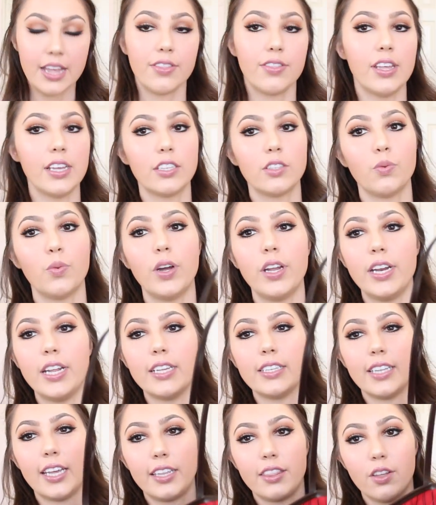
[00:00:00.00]
This one
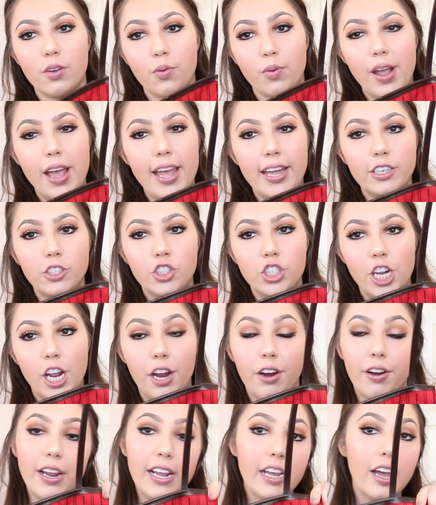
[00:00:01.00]
is like the red
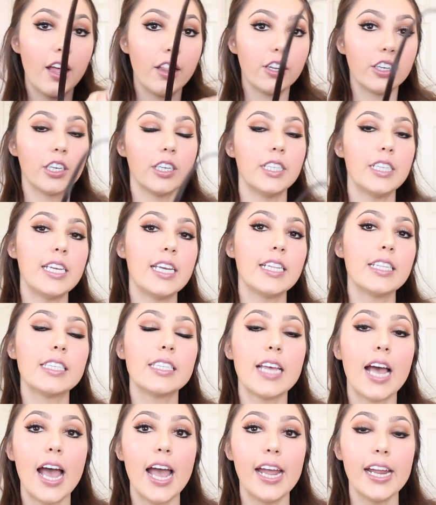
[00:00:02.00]
cherry color on the
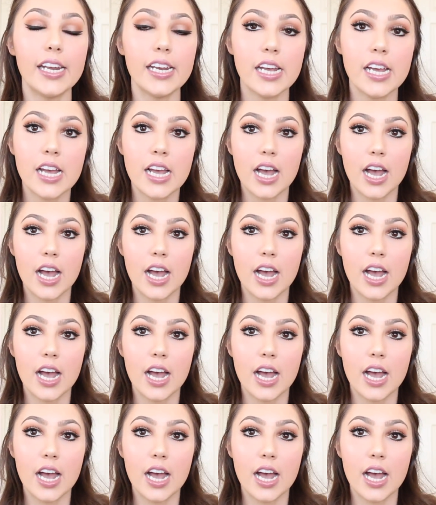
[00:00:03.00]
inside,